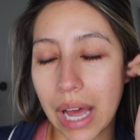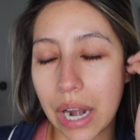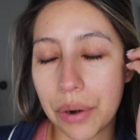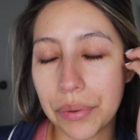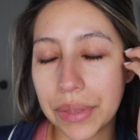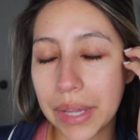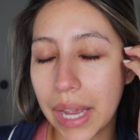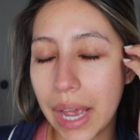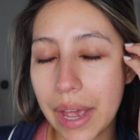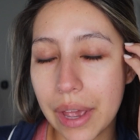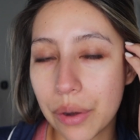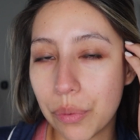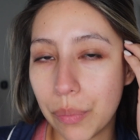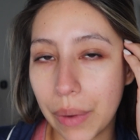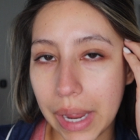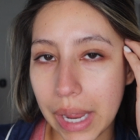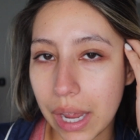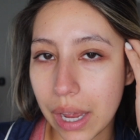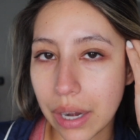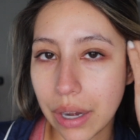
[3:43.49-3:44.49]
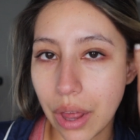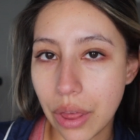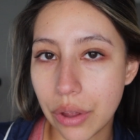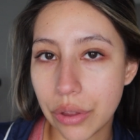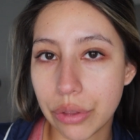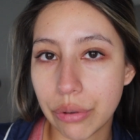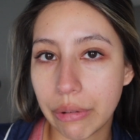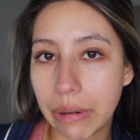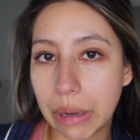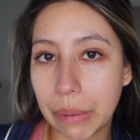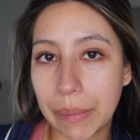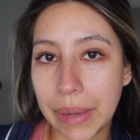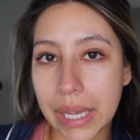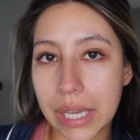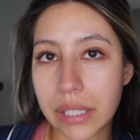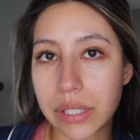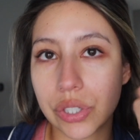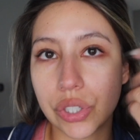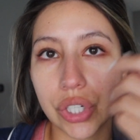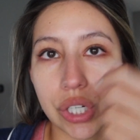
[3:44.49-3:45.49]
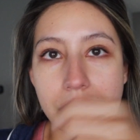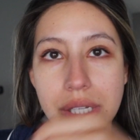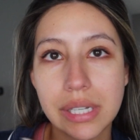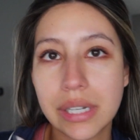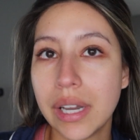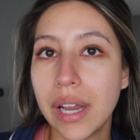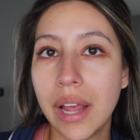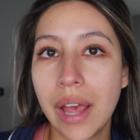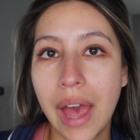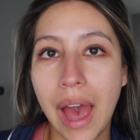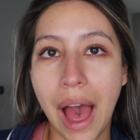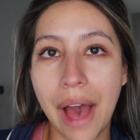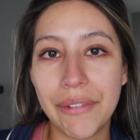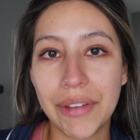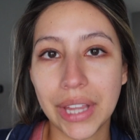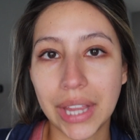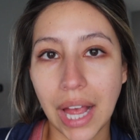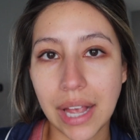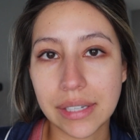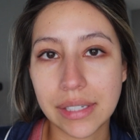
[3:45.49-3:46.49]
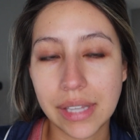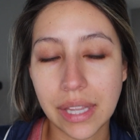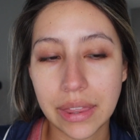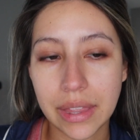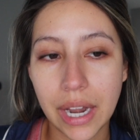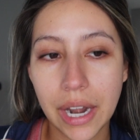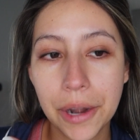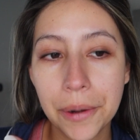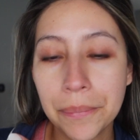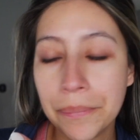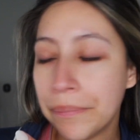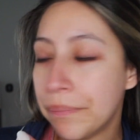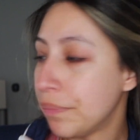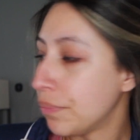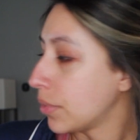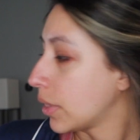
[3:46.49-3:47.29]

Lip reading: I don't think I can wait another 3 weeks just having that sit there.